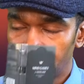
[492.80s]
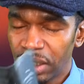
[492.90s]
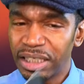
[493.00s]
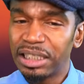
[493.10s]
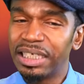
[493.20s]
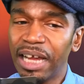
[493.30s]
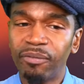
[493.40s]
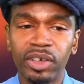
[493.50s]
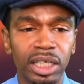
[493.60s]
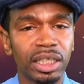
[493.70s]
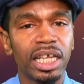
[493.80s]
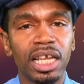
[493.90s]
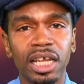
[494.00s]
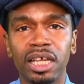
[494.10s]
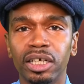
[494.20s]
it's
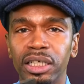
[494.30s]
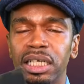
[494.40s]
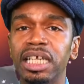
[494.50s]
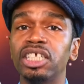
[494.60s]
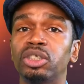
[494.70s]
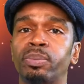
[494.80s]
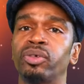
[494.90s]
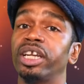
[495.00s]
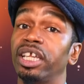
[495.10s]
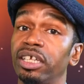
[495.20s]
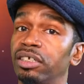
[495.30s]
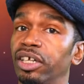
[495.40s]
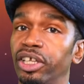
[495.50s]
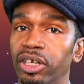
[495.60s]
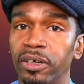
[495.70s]
definitely niche pretty,
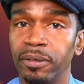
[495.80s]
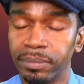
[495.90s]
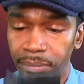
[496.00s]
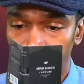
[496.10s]
you know.